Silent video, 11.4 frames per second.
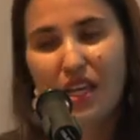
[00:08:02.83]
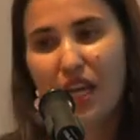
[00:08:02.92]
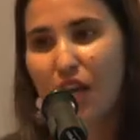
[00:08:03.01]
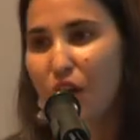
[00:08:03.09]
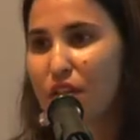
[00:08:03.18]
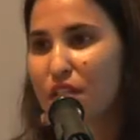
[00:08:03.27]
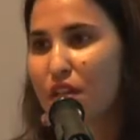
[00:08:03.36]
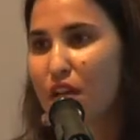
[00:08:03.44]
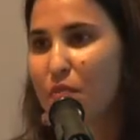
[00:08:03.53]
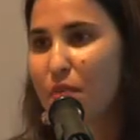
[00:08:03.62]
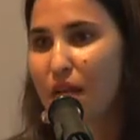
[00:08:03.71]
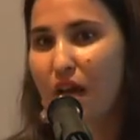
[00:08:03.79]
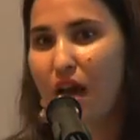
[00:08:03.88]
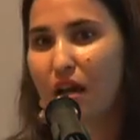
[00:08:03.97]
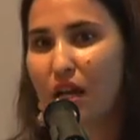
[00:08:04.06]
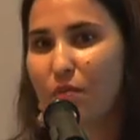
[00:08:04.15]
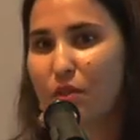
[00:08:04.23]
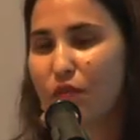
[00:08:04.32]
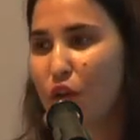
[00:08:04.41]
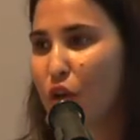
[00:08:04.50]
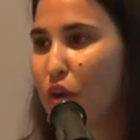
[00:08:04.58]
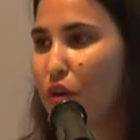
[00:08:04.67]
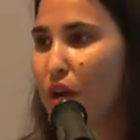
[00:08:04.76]
There's going to be better outcomes for
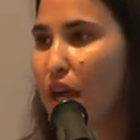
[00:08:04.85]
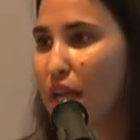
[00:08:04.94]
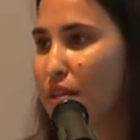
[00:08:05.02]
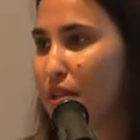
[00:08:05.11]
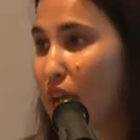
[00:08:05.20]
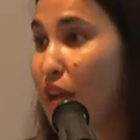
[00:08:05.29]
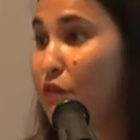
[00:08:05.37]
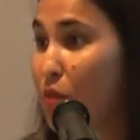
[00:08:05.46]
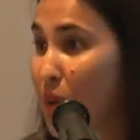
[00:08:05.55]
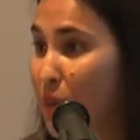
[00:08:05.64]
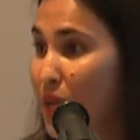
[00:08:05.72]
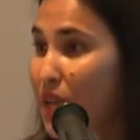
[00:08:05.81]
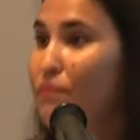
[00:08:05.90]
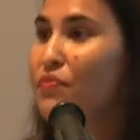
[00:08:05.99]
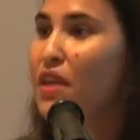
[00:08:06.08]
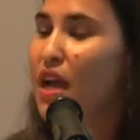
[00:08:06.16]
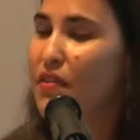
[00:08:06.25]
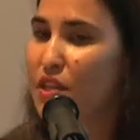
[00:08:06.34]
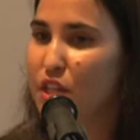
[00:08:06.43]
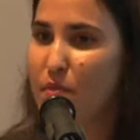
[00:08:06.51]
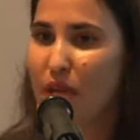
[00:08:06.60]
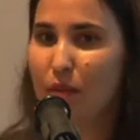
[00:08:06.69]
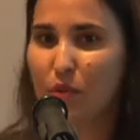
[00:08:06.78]
her and for Bubby, and then to
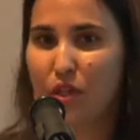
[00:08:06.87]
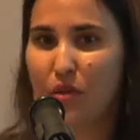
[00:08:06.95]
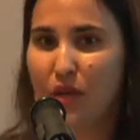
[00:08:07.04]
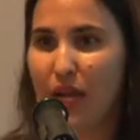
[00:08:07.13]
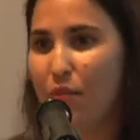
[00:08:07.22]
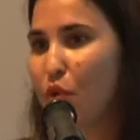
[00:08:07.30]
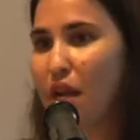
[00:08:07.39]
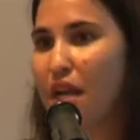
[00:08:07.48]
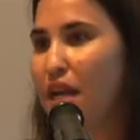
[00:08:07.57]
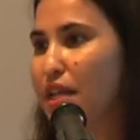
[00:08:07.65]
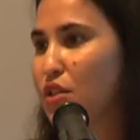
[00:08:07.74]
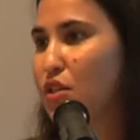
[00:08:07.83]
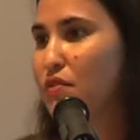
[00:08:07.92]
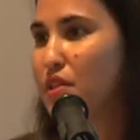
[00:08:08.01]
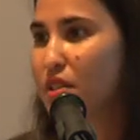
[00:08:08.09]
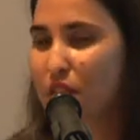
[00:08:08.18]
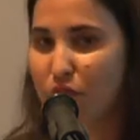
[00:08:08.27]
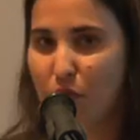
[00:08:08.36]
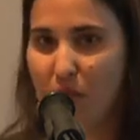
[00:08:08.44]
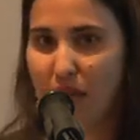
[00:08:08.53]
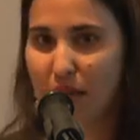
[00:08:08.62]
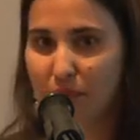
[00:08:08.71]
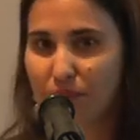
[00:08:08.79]
be able to bring in any services from
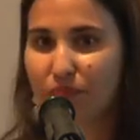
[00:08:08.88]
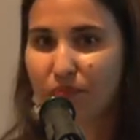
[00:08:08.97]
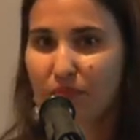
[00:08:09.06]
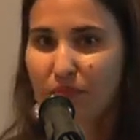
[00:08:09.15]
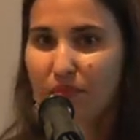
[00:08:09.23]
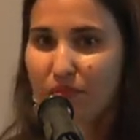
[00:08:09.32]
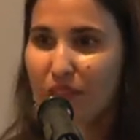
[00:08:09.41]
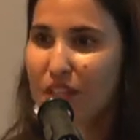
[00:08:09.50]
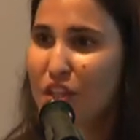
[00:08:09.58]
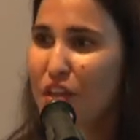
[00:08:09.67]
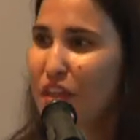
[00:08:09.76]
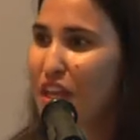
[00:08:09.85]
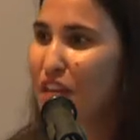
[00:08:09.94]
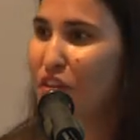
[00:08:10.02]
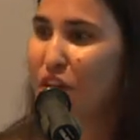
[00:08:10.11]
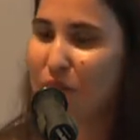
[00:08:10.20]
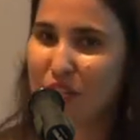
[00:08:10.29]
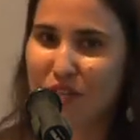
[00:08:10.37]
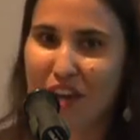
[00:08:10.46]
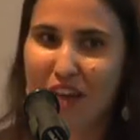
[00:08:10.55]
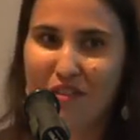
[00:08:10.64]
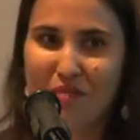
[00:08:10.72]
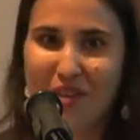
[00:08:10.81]
there. So thank you very much for
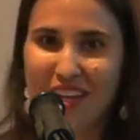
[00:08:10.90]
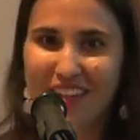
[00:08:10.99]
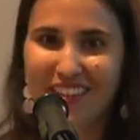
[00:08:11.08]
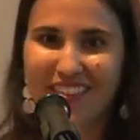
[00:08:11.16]
having me.